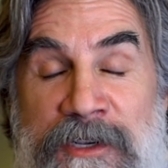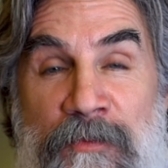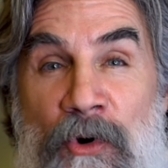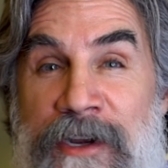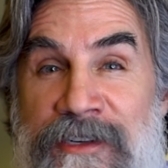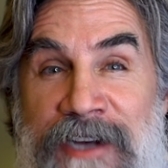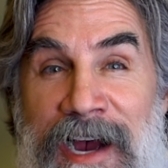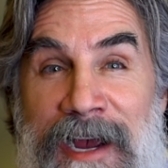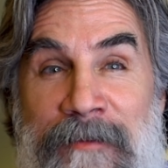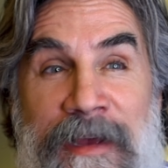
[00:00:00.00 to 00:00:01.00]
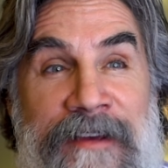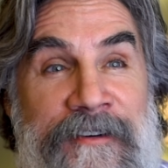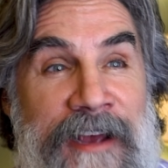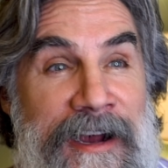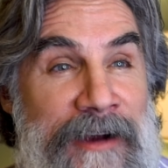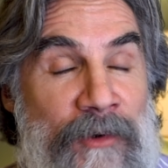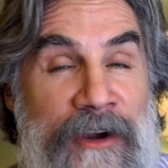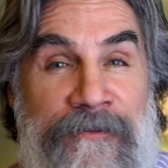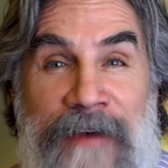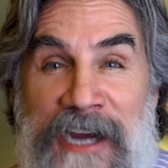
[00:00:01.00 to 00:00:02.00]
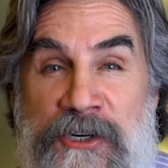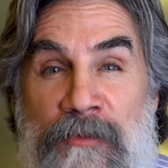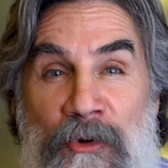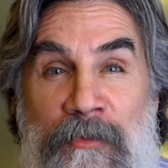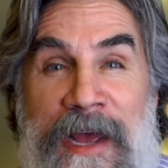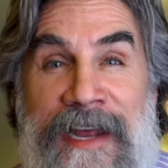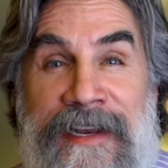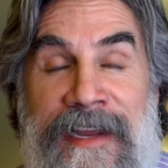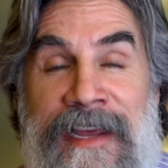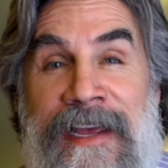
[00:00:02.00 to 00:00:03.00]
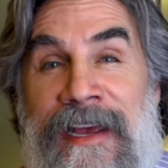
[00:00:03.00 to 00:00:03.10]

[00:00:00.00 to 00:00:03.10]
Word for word: was a point in time uh, where fashionable men,